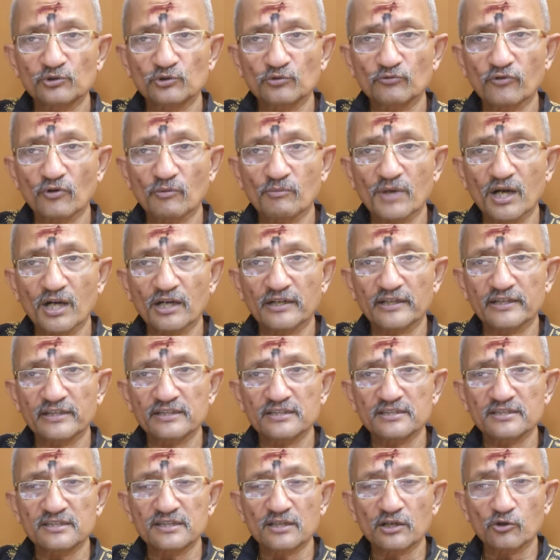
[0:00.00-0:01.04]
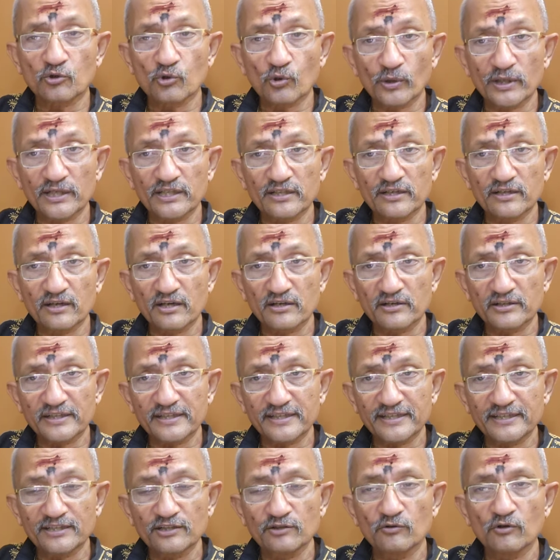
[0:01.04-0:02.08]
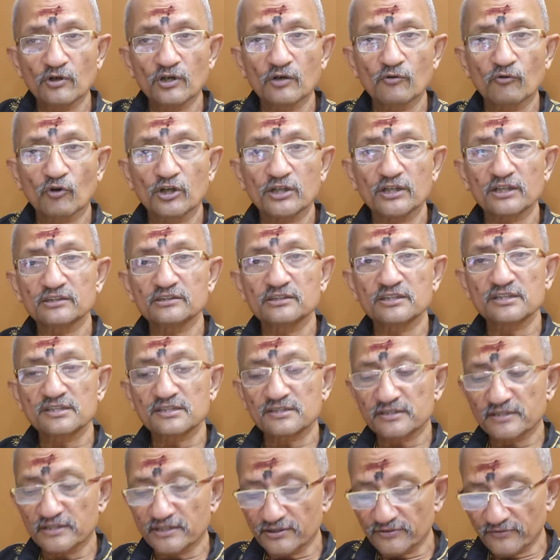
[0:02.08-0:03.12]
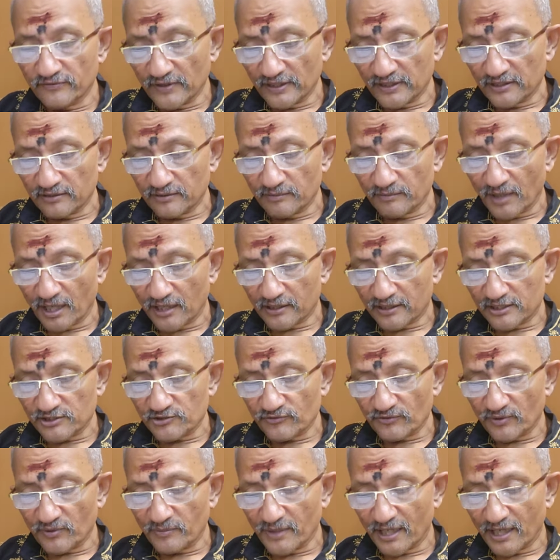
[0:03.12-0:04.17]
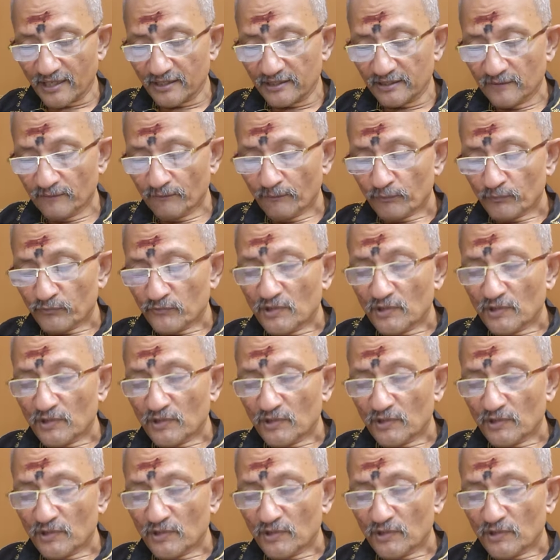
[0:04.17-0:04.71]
Look for bargains. Go and read what others did when the markets were bad.